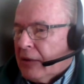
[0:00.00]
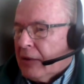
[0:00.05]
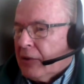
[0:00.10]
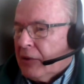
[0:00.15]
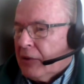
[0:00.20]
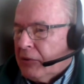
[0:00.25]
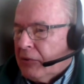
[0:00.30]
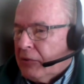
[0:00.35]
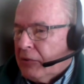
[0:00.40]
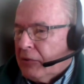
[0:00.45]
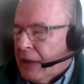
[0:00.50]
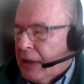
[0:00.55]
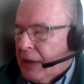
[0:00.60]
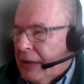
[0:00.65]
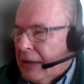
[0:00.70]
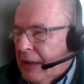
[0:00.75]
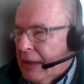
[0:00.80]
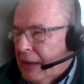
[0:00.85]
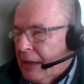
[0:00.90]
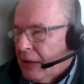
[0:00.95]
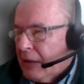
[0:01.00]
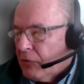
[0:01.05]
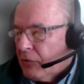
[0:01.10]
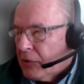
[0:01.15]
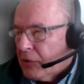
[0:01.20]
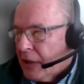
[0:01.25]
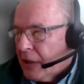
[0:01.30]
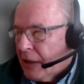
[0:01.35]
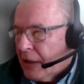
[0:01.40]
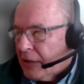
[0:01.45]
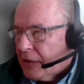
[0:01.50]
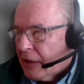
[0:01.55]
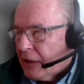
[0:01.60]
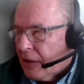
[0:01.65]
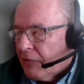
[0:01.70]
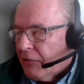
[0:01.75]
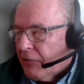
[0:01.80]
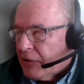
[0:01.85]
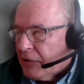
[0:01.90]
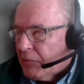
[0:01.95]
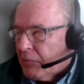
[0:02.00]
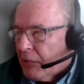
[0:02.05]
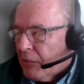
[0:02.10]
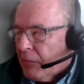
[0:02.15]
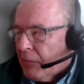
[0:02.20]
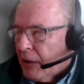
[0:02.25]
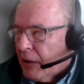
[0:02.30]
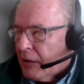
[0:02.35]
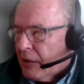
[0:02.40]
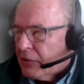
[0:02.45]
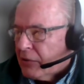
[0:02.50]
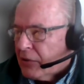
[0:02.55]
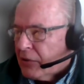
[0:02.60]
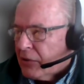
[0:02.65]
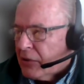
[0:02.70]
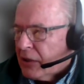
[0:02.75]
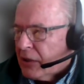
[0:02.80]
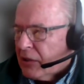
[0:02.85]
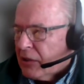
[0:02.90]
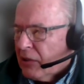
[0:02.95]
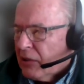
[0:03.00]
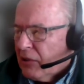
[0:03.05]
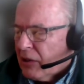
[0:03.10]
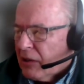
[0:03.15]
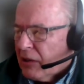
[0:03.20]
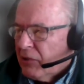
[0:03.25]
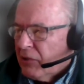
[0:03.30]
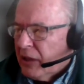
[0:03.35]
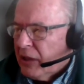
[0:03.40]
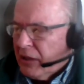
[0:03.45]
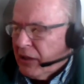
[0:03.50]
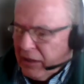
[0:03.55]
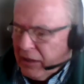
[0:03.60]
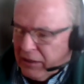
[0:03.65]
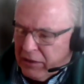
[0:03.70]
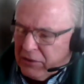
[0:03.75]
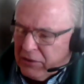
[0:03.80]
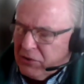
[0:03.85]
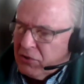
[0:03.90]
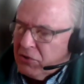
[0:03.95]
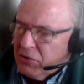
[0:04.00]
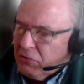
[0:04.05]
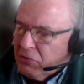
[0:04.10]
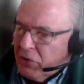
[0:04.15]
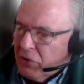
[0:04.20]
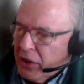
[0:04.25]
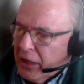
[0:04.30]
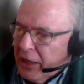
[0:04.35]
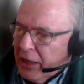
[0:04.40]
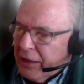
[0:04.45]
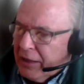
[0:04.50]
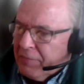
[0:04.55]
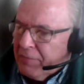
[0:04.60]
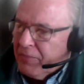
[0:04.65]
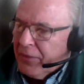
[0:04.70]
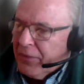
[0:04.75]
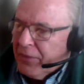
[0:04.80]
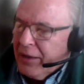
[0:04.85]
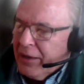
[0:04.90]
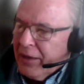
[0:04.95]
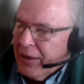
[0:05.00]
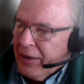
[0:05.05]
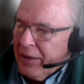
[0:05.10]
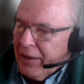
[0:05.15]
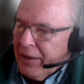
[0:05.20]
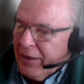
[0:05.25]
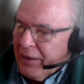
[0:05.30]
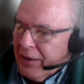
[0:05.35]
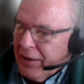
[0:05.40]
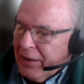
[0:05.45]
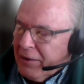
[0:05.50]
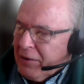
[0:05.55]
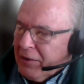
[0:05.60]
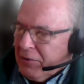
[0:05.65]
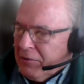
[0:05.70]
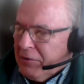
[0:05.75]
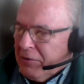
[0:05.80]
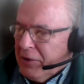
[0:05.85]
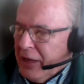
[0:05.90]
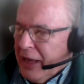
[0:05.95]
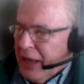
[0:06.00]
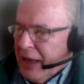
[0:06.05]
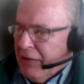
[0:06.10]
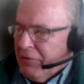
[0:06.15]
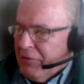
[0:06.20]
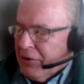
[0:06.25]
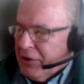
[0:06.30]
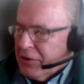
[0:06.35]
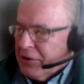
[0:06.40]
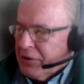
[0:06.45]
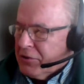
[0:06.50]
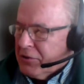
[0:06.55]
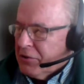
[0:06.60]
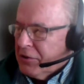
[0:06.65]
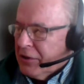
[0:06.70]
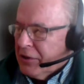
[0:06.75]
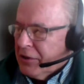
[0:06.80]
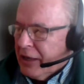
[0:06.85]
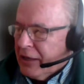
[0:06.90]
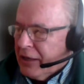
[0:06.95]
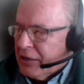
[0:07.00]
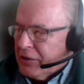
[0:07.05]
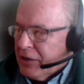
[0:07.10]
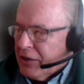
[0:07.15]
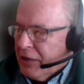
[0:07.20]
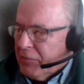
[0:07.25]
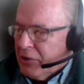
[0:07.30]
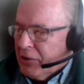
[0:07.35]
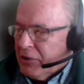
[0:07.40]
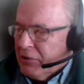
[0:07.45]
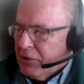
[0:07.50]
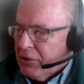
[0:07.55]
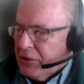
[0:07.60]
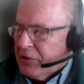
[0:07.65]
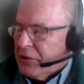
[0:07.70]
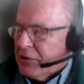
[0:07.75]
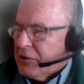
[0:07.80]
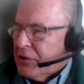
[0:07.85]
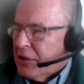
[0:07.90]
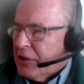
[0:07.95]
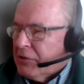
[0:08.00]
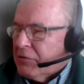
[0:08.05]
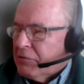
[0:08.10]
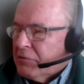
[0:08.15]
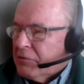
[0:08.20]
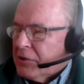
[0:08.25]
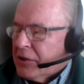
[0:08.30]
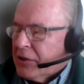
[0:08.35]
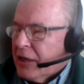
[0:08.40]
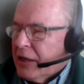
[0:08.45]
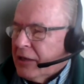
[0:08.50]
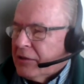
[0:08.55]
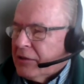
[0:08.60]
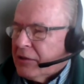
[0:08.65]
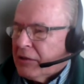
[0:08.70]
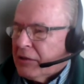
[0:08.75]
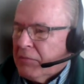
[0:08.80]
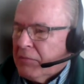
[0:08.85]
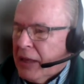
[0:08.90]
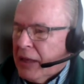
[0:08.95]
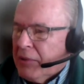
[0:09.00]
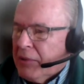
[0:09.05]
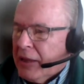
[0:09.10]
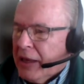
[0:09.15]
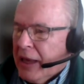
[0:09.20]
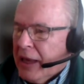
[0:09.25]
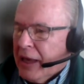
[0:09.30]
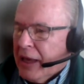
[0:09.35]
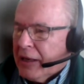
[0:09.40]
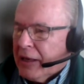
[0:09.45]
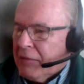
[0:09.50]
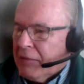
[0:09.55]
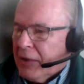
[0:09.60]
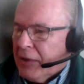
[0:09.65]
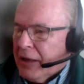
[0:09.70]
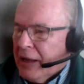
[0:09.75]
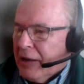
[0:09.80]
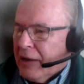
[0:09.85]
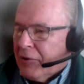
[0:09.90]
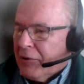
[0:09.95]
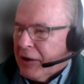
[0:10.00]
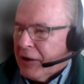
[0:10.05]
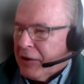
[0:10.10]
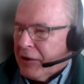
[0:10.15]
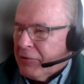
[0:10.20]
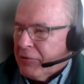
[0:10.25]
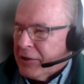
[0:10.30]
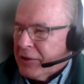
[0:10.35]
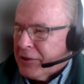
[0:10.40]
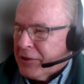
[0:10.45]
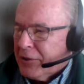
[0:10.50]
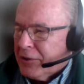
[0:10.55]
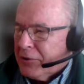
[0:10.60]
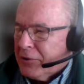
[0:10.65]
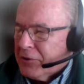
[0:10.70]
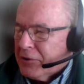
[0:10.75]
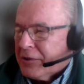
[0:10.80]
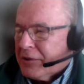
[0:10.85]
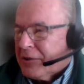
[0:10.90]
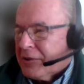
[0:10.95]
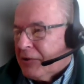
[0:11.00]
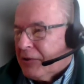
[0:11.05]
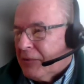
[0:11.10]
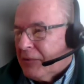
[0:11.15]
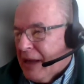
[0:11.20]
to the Wisconsin Investment Partners and says, look, we think this is unique. We have a concern that it's coming to us in central Wisconsin. Maybe they can't get money out on the West Coast. So,